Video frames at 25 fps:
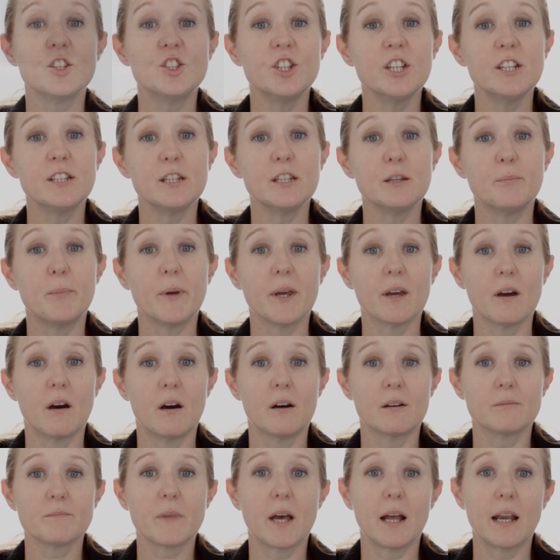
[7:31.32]

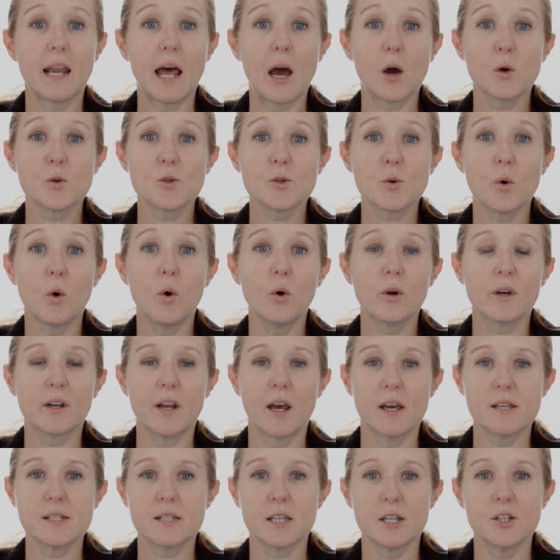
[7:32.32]
GDPR allows
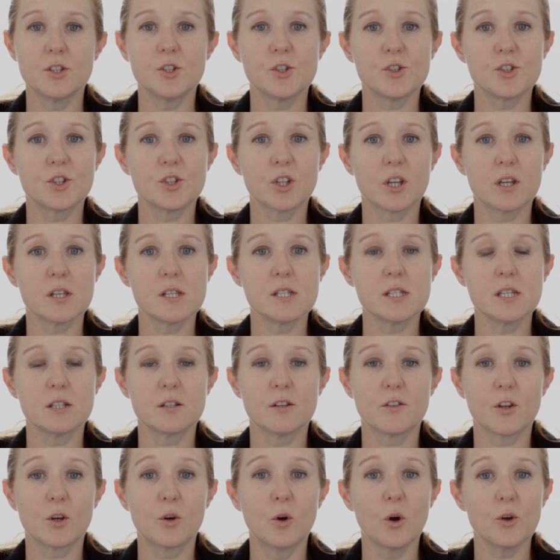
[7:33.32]
organisations to
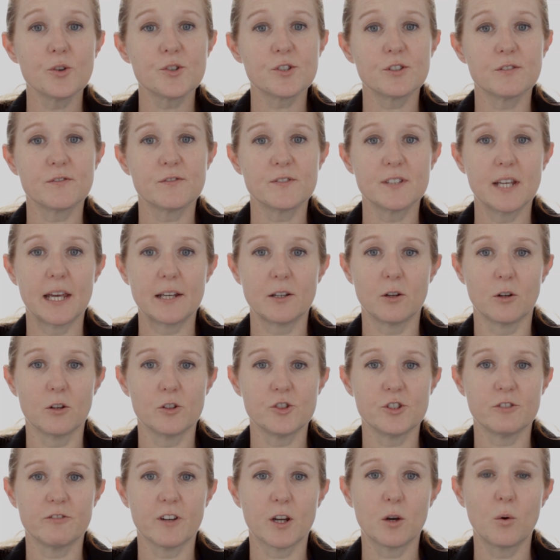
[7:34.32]
consider the cost of
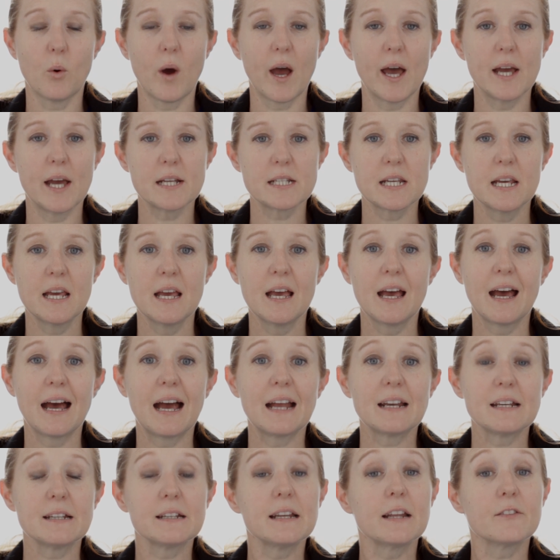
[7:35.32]
technology required
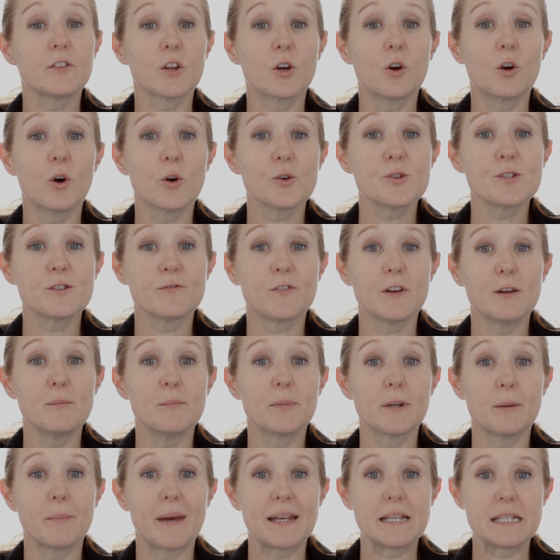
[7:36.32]
and the cost of
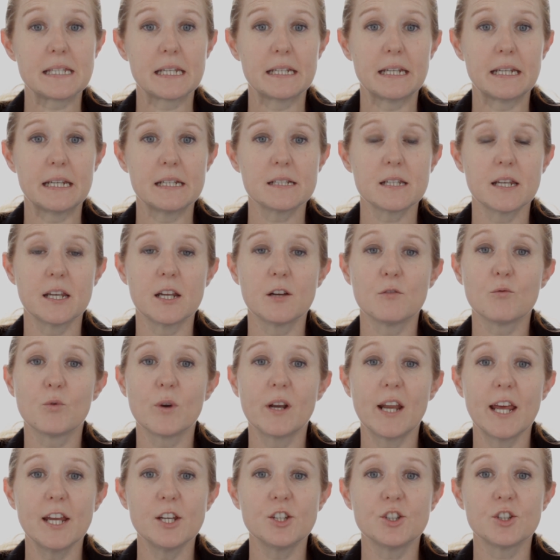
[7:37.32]
implementing it in
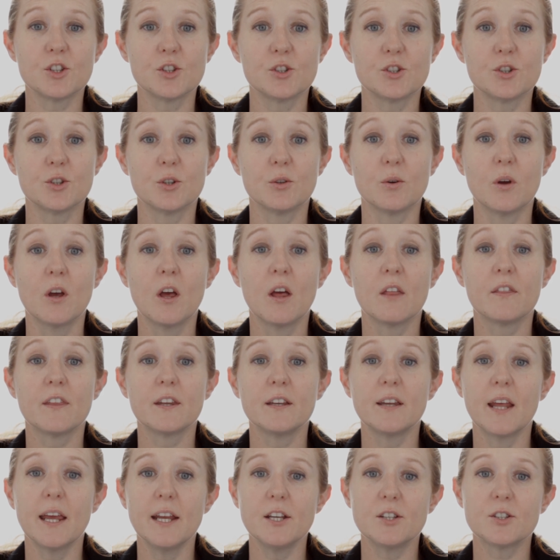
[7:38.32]
relation to the
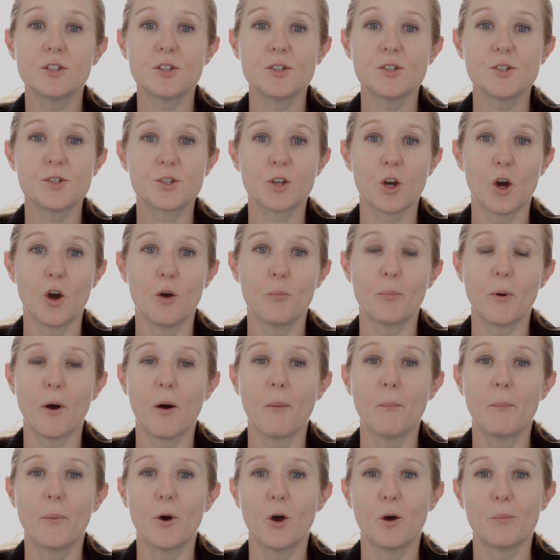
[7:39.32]
nature, scope
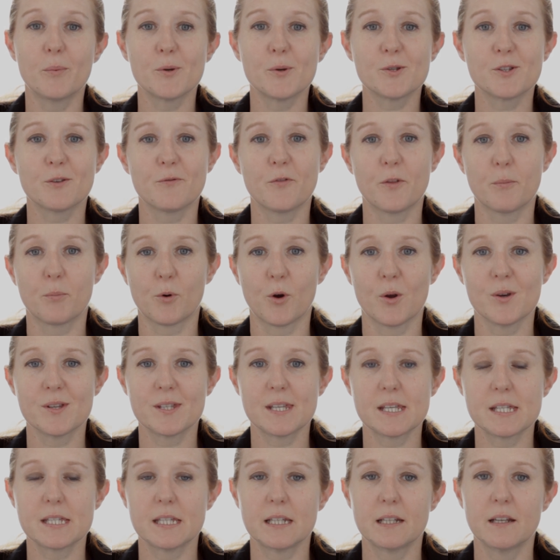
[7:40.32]
and purpose of the
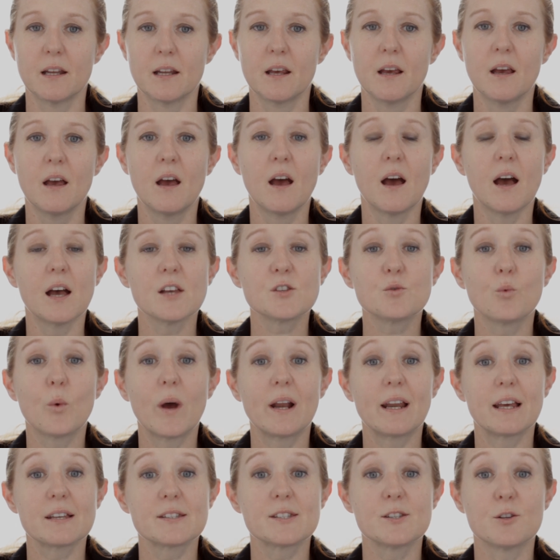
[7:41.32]
processing, as
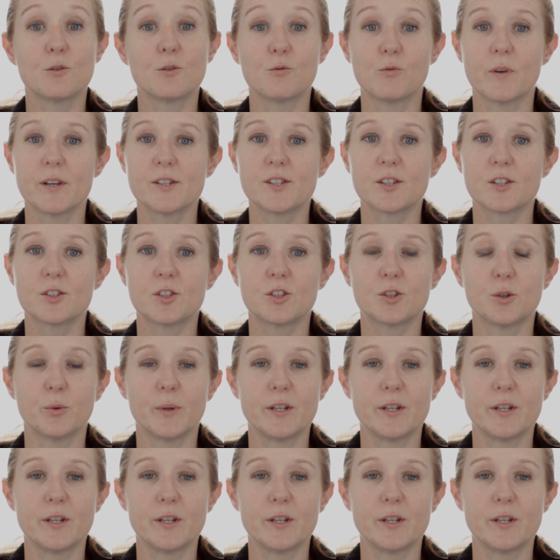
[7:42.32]
well as the risks to